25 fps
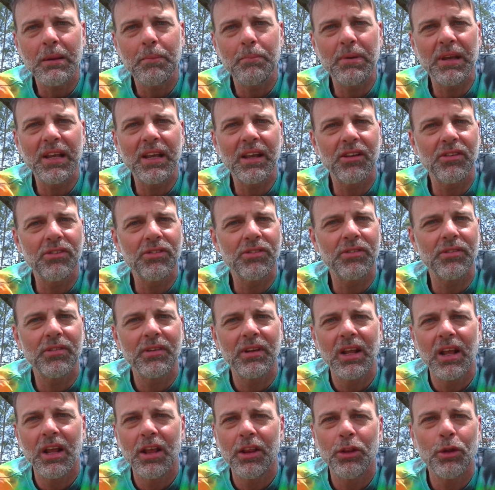Because
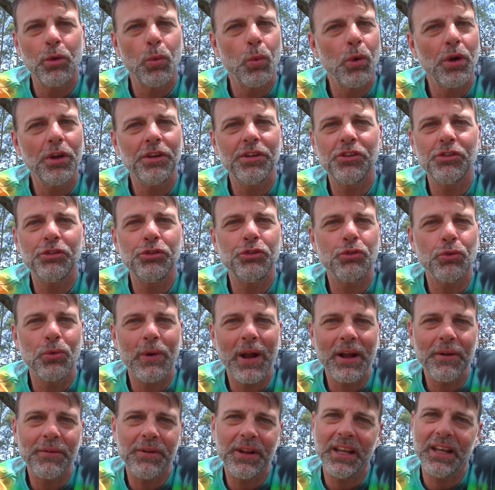the world is
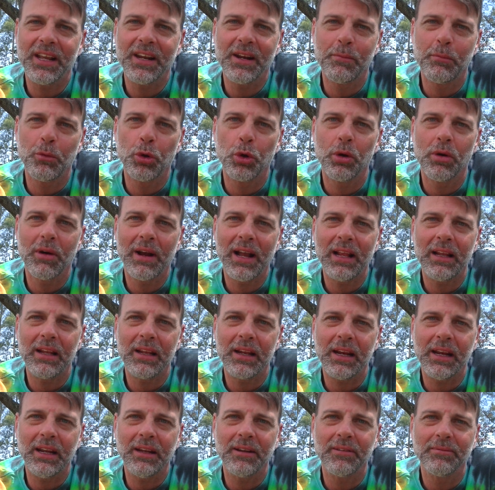drowning in
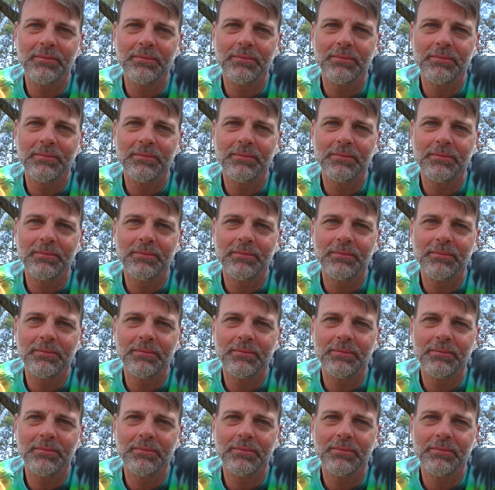immorality.